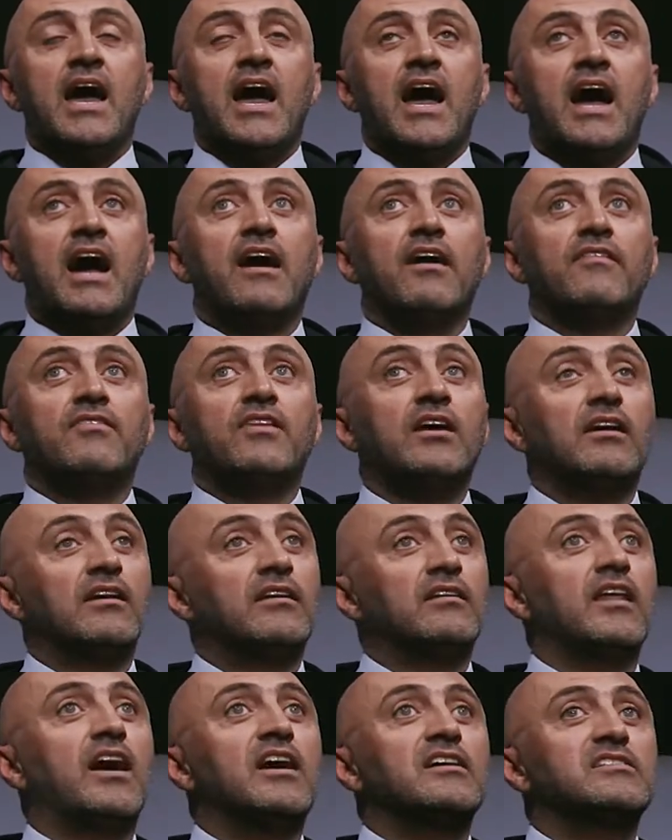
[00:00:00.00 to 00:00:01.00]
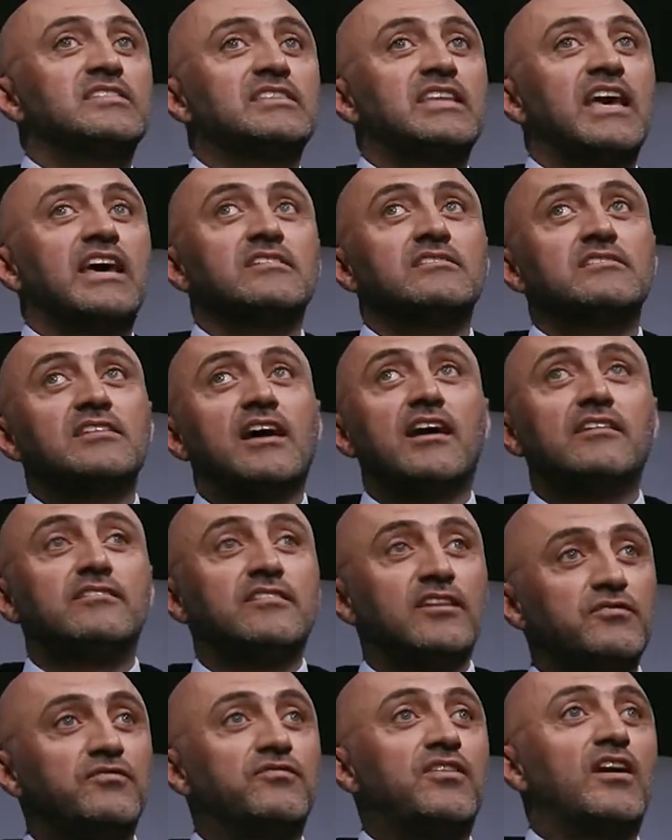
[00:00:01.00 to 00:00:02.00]
And last things, I
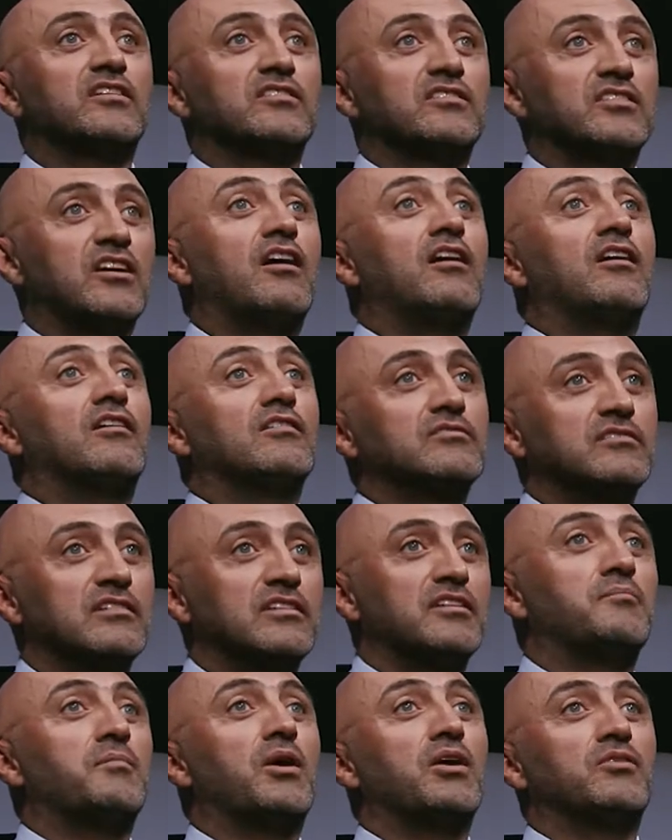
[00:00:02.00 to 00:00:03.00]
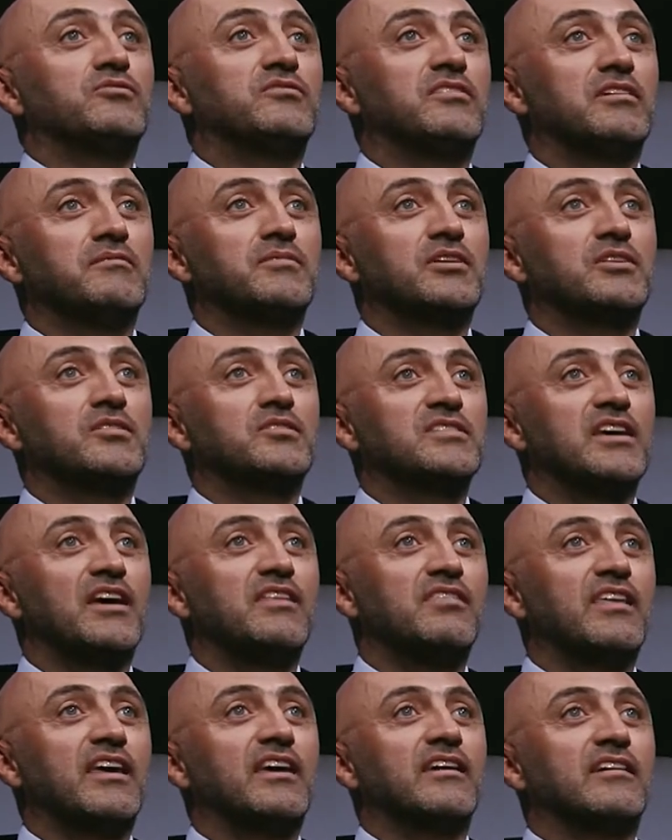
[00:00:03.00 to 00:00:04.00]
did find God in the mountain, because I
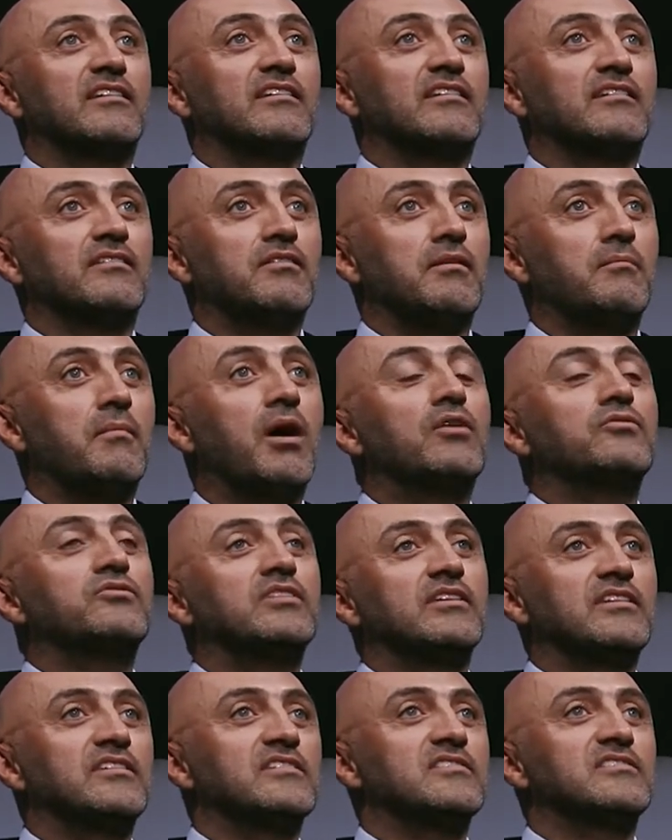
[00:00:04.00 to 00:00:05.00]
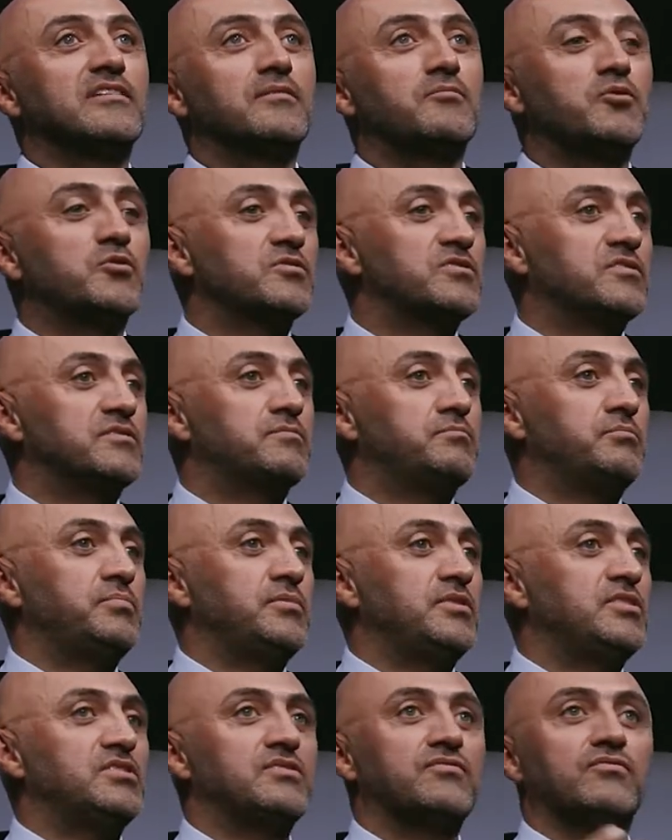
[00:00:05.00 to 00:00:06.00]
think the mountain is the most
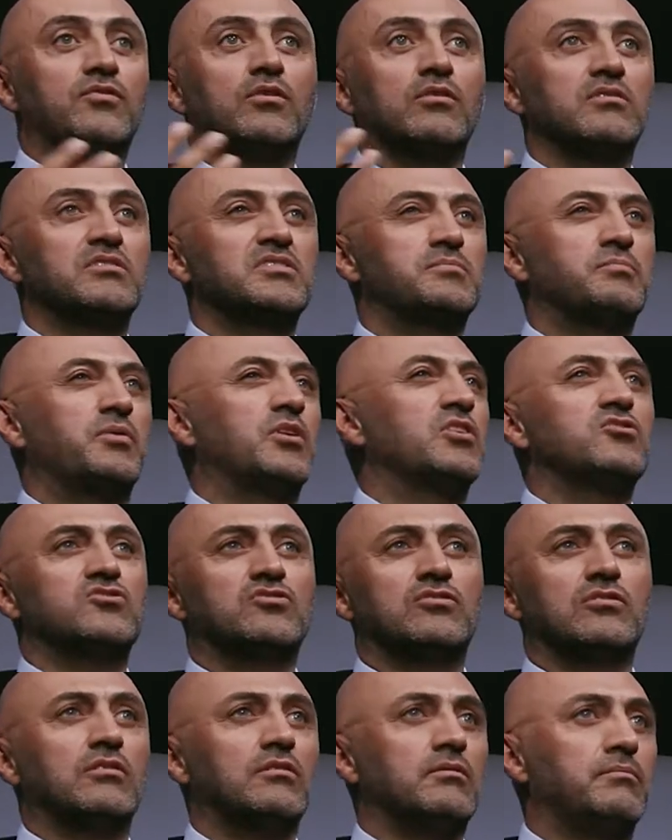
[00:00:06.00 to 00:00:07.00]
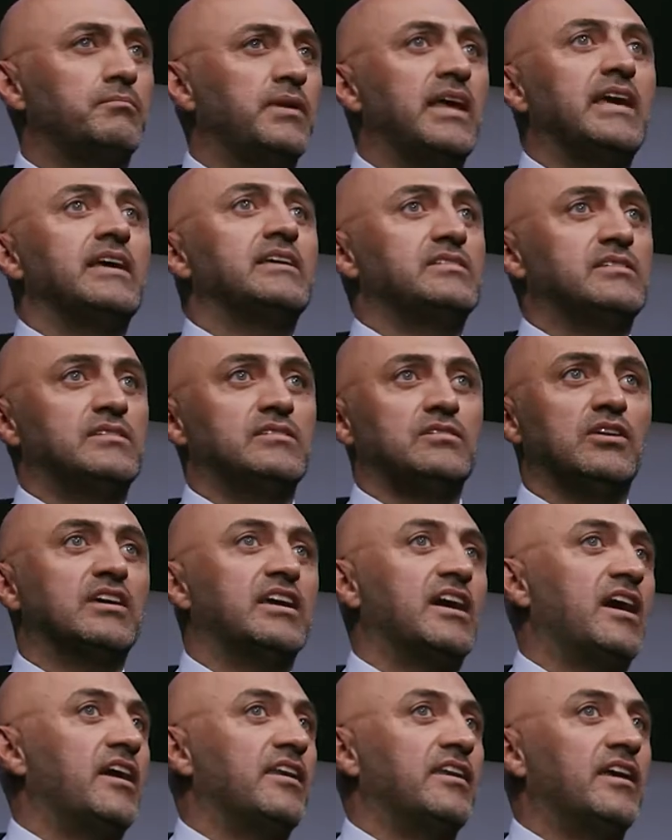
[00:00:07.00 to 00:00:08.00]
peaceful, spiritual place you
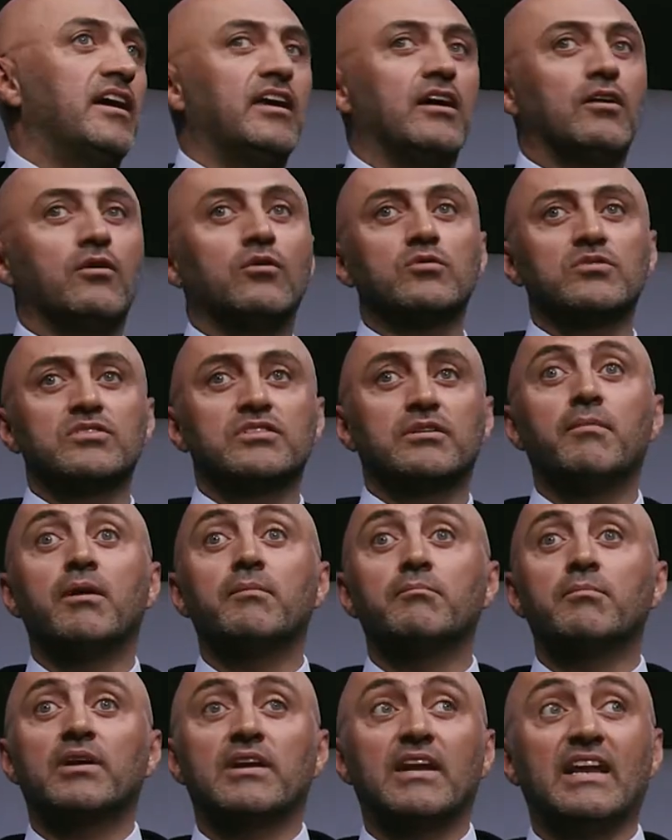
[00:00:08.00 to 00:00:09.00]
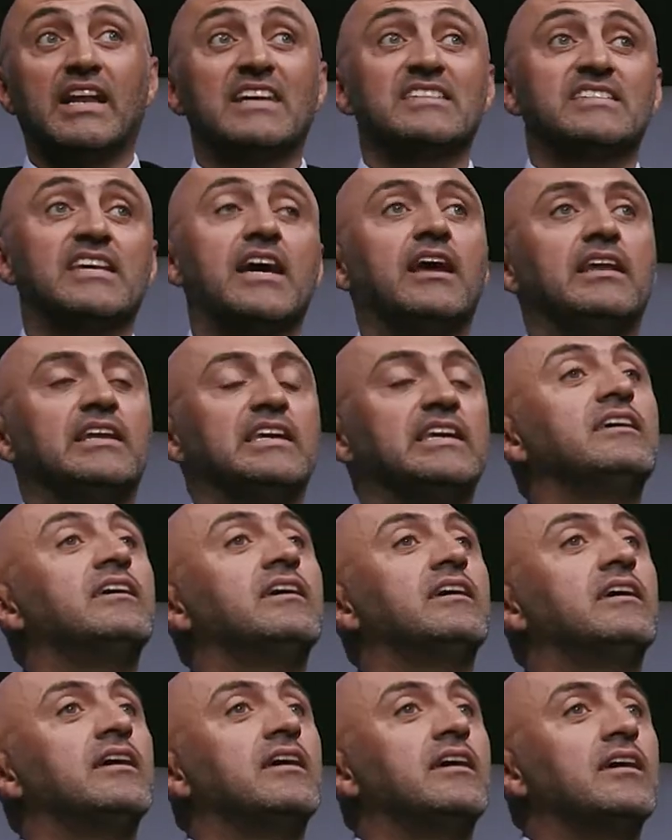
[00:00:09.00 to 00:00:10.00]
can. And I always remember Al-Ghazali
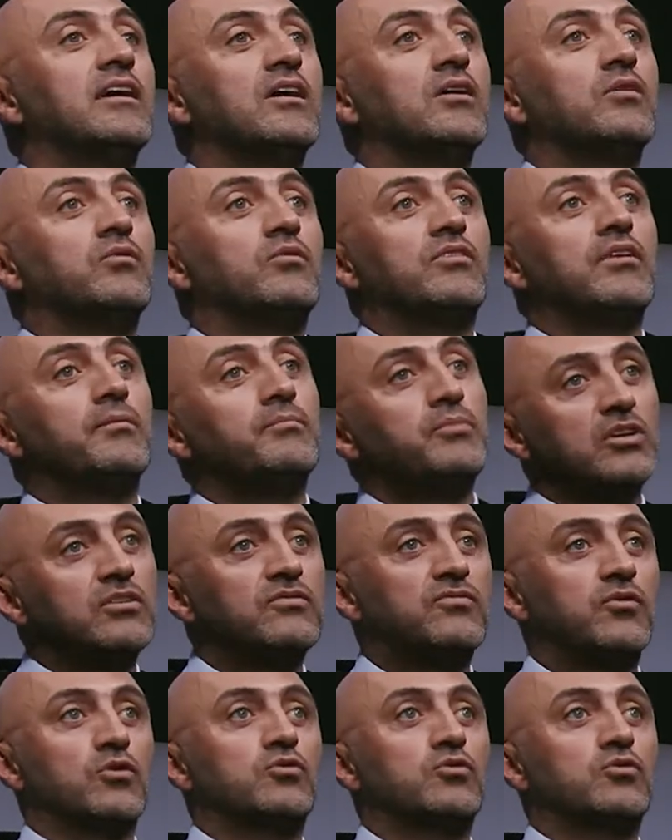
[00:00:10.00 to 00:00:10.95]
with a beautiful